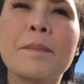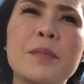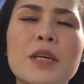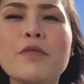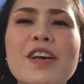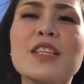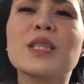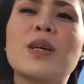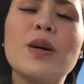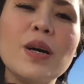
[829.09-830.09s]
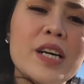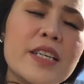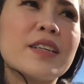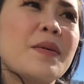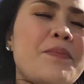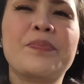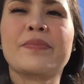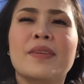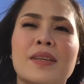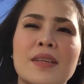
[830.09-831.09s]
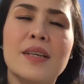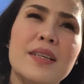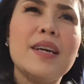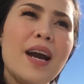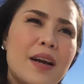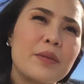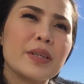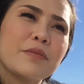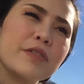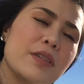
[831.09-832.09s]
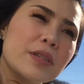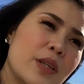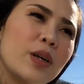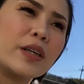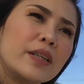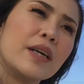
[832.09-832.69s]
but it feels good. Yeah, this is good.